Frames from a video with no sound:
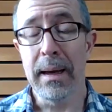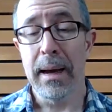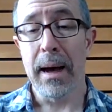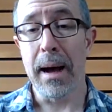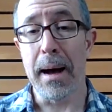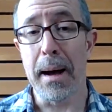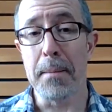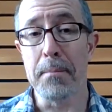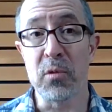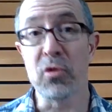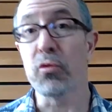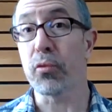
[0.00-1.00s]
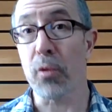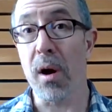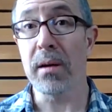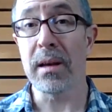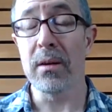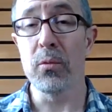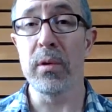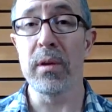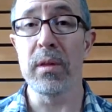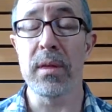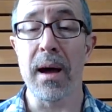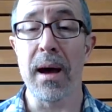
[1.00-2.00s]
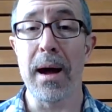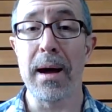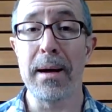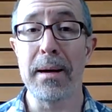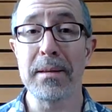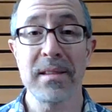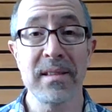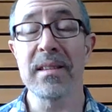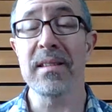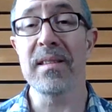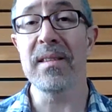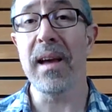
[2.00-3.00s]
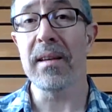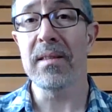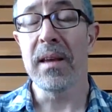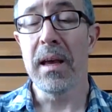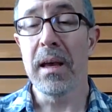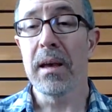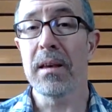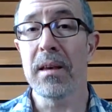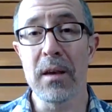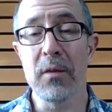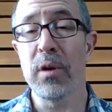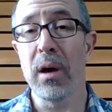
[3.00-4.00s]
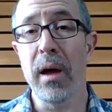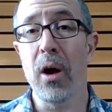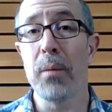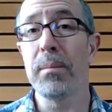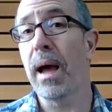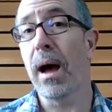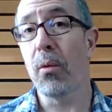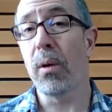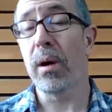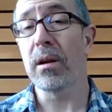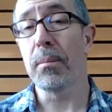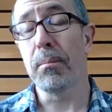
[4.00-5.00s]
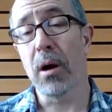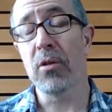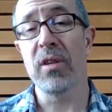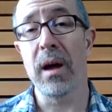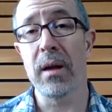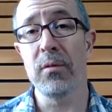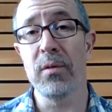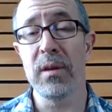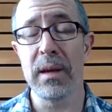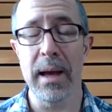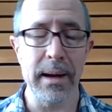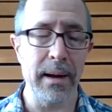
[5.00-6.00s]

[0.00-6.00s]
drunken with success, King Wilhelm now wanted to march on Vienna,